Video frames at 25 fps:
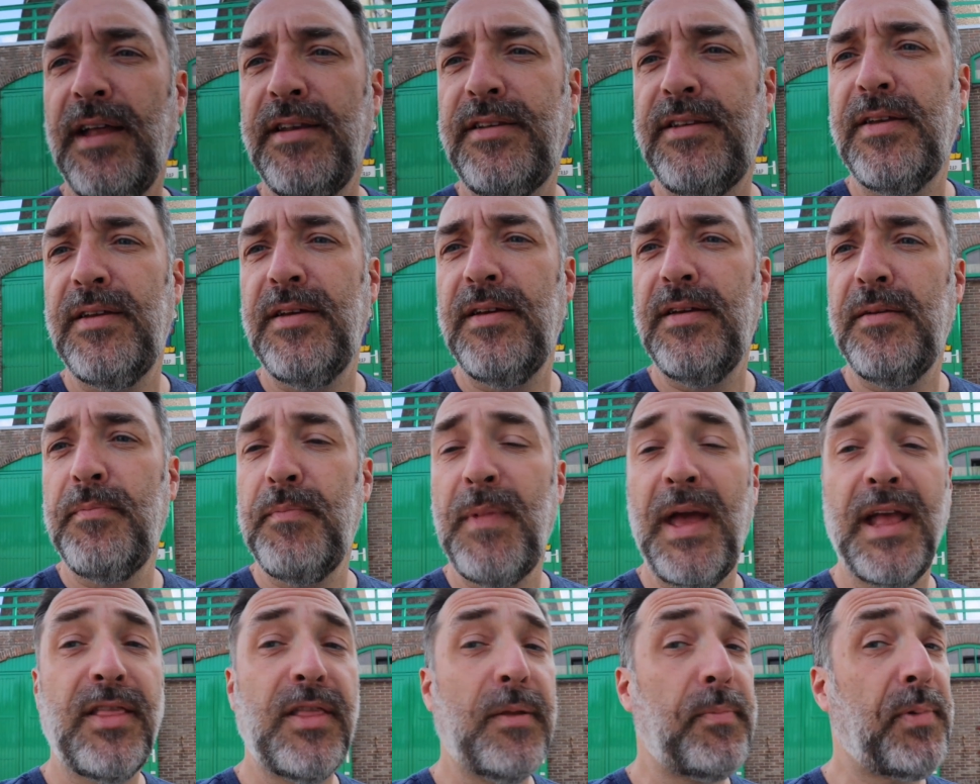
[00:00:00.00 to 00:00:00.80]
to
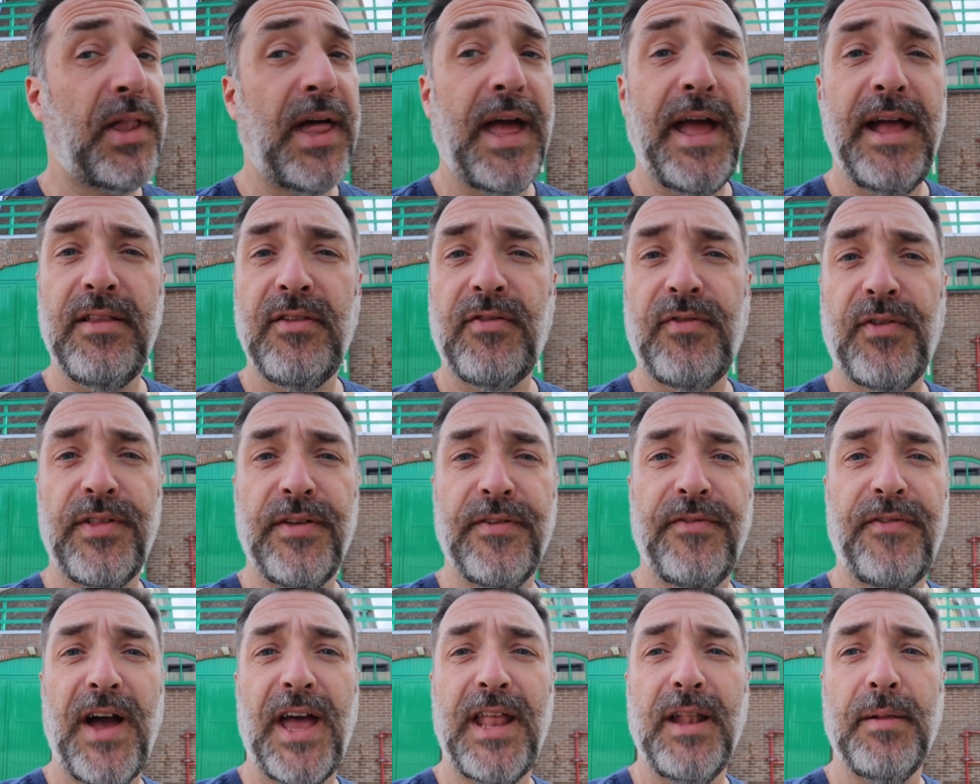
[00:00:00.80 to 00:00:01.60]
make the plans for
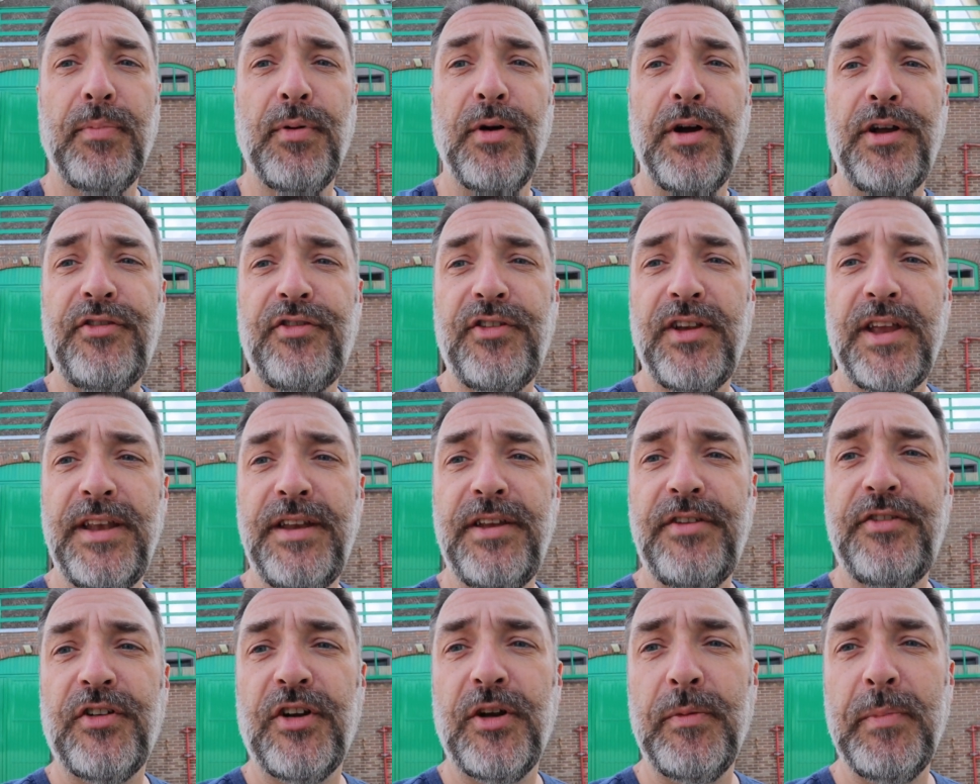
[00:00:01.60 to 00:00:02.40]
the final push
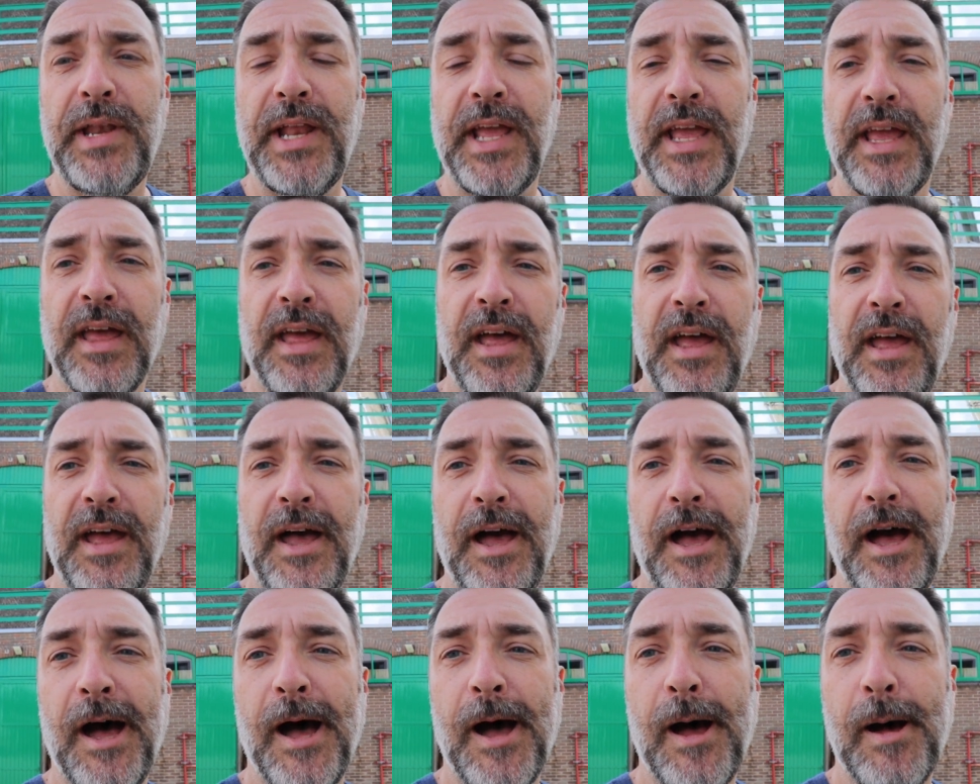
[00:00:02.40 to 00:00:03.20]
into Germany.
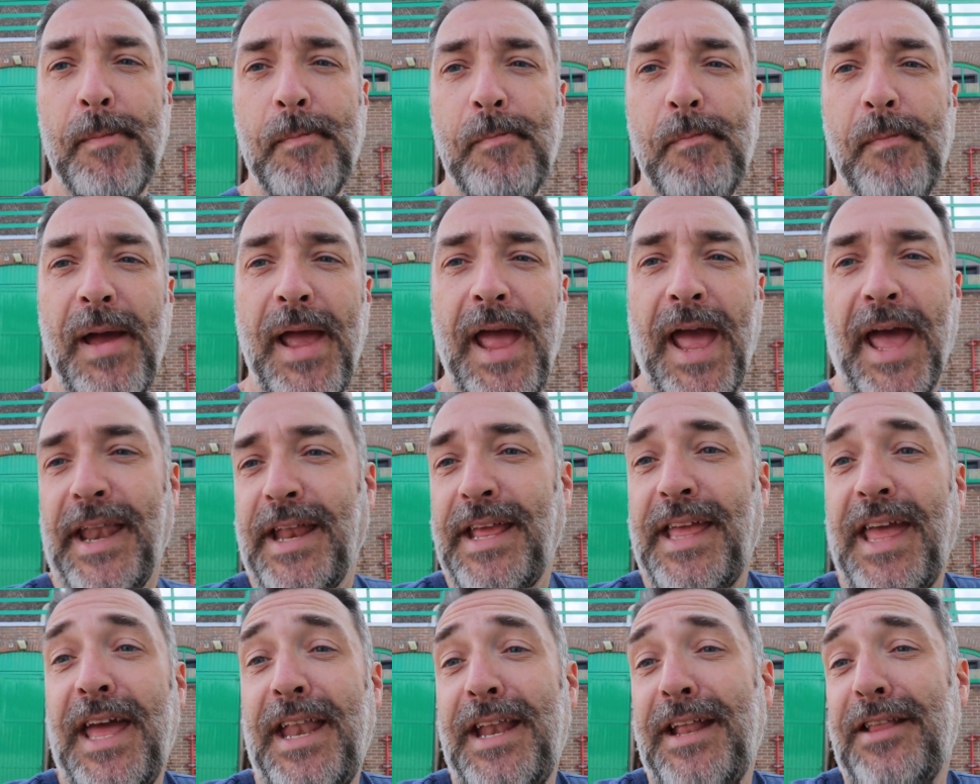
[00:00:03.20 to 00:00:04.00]
And
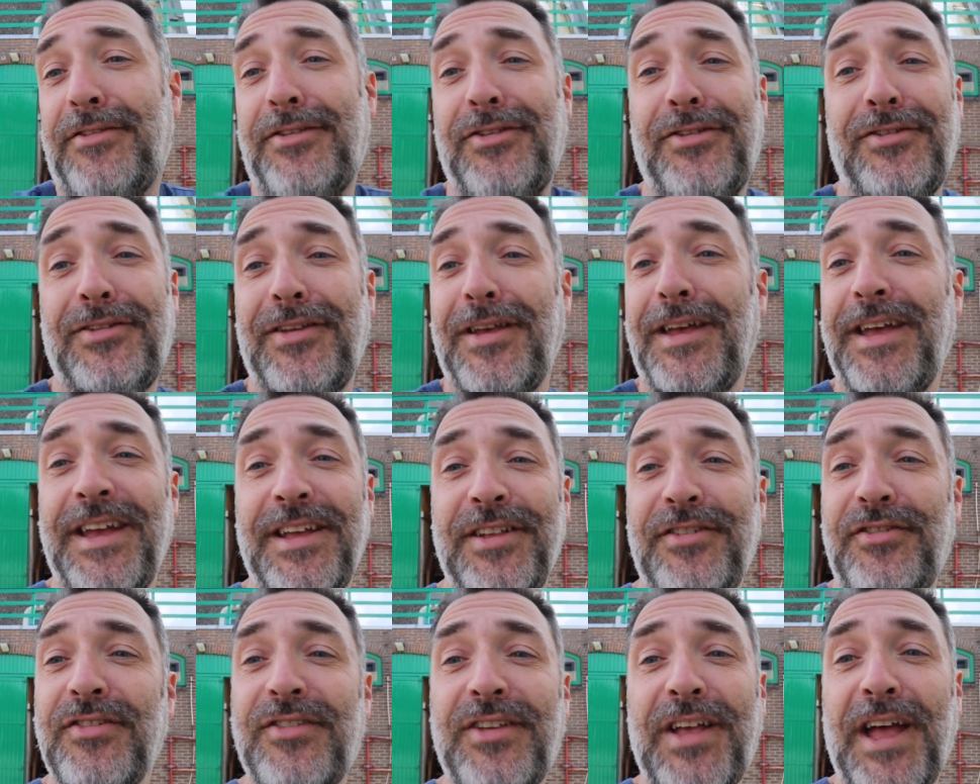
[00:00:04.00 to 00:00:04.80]
again, it's
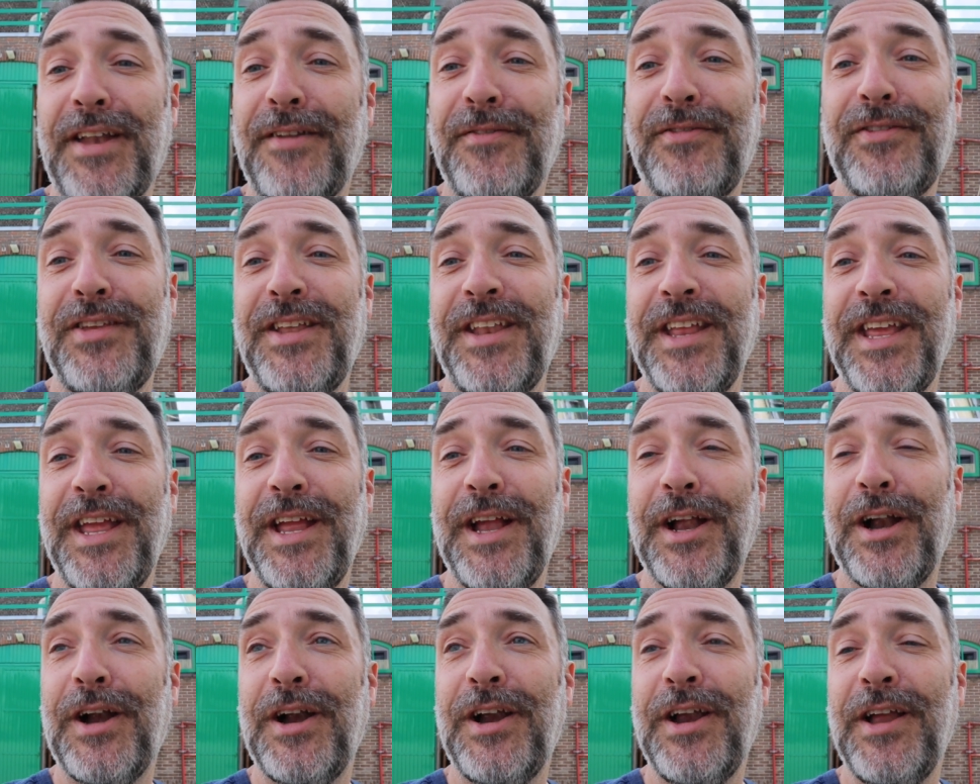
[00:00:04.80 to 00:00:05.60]
just kind of sitting
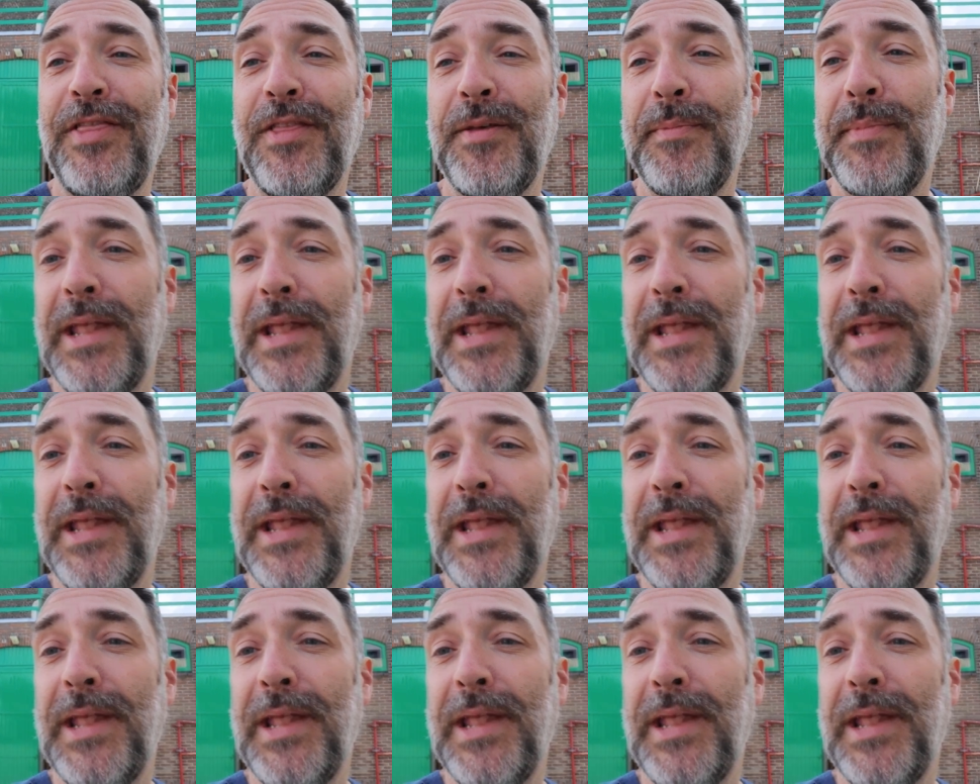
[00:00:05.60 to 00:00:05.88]
here in the